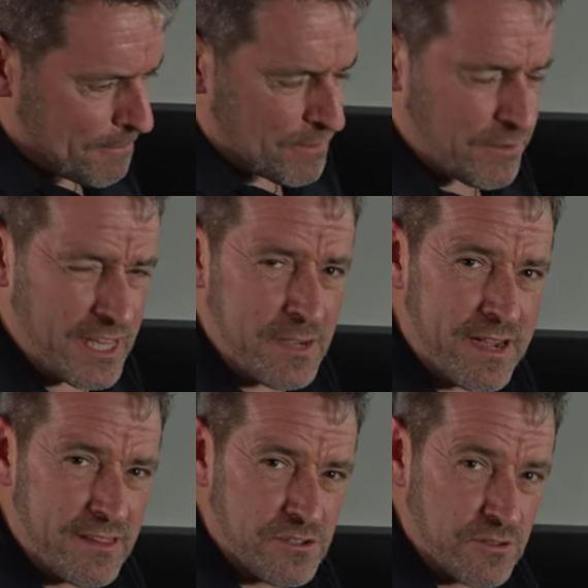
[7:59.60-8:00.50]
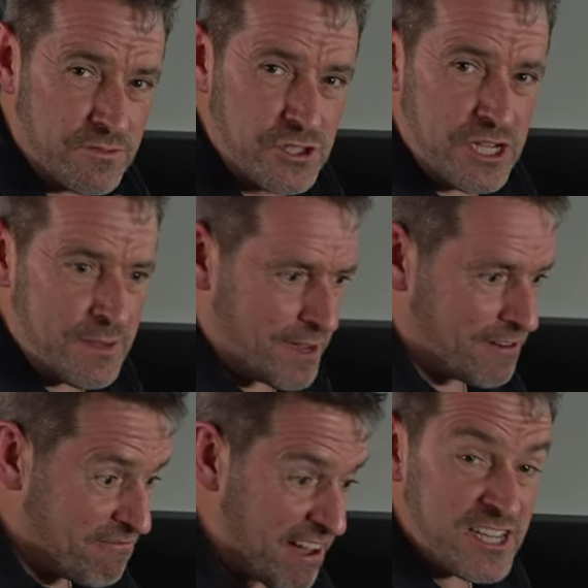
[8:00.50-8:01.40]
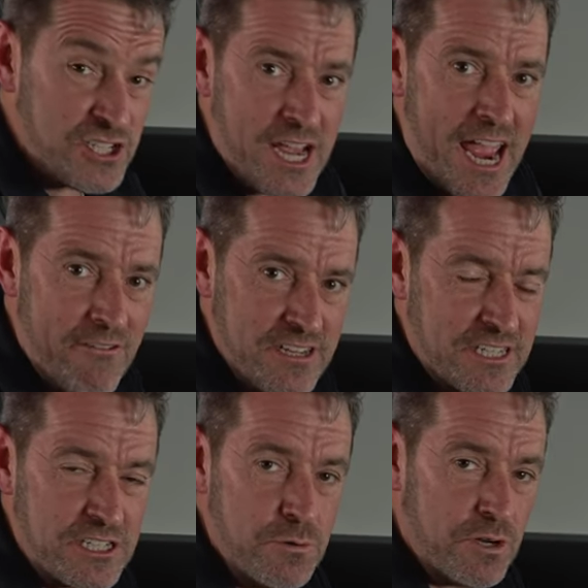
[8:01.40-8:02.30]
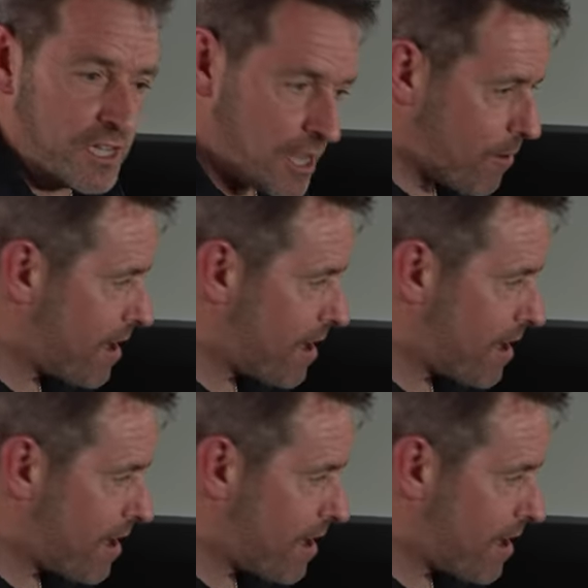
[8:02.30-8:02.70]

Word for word: if you think about the sort of jeep adventure heritage you want to go